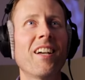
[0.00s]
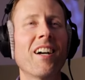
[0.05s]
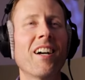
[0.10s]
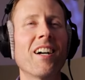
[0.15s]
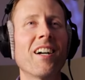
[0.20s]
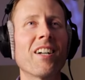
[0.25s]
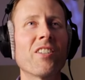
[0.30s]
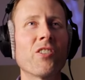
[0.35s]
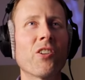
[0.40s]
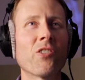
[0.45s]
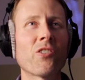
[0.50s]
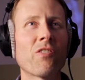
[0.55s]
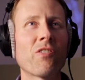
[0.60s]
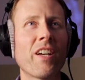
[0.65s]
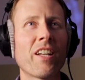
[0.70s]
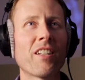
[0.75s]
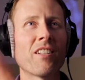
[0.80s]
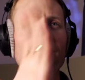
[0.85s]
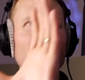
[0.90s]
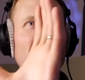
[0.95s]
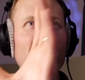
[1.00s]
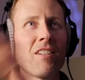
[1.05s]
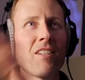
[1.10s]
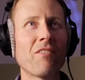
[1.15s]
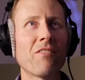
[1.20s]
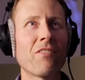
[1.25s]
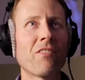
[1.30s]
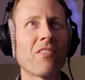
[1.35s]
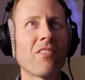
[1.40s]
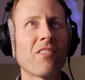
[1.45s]
Uh, Joseph had to
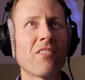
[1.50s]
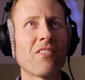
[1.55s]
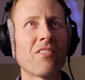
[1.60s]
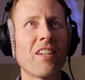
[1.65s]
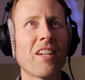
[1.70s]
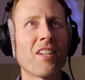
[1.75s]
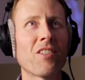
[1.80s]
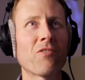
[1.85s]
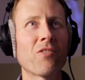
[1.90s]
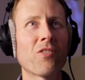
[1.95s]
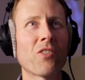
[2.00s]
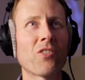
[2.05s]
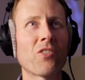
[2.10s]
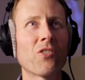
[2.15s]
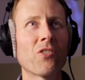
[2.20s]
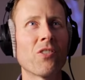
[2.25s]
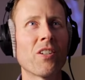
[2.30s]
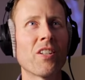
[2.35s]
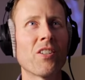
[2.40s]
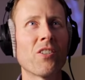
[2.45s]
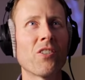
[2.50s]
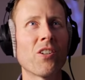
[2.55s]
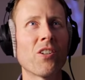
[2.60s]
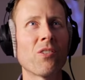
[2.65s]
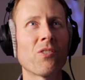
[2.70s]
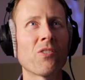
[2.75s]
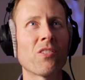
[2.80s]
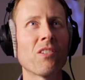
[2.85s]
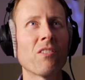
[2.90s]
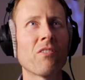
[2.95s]
leave. Thanks for joining,
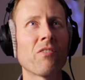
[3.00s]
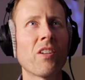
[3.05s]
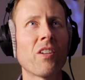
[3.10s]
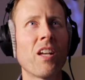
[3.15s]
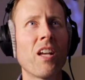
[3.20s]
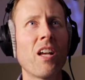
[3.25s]
Joseph.